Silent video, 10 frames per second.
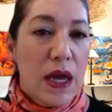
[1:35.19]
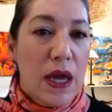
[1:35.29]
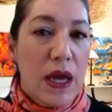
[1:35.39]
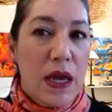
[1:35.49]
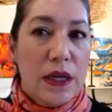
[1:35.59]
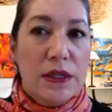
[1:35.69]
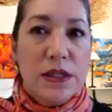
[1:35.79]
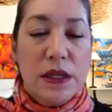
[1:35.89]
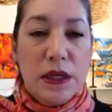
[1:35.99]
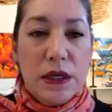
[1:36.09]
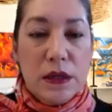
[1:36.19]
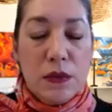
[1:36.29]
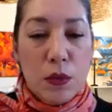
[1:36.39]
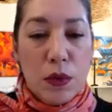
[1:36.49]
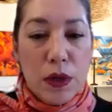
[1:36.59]
And in
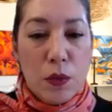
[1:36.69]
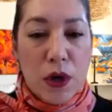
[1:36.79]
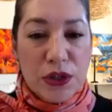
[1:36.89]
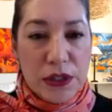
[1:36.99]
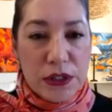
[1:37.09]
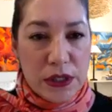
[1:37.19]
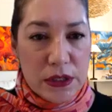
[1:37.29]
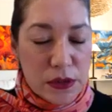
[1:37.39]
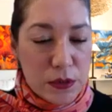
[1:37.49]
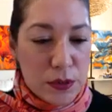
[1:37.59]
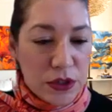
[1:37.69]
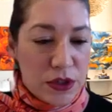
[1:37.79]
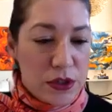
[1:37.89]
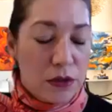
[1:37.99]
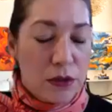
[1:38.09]
Washington, as Rich
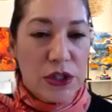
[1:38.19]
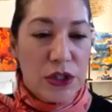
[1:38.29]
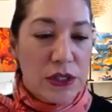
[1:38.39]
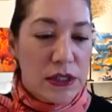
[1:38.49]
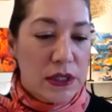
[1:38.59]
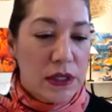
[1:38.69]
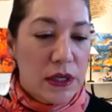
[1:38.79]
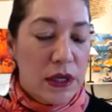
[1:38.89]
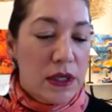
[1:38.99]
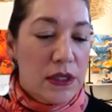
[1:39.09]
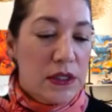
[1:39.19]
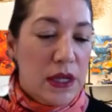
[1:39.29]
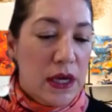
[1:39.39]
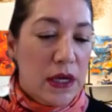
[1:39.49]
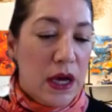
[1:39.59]
so graciously
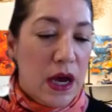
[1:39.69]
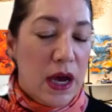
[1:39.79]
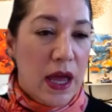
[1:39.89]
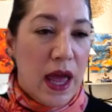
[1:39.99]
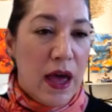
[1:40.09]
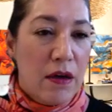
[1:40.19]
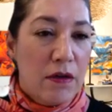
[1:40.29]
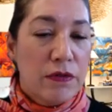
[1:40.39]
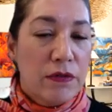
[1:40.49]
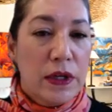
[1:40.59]
said, I have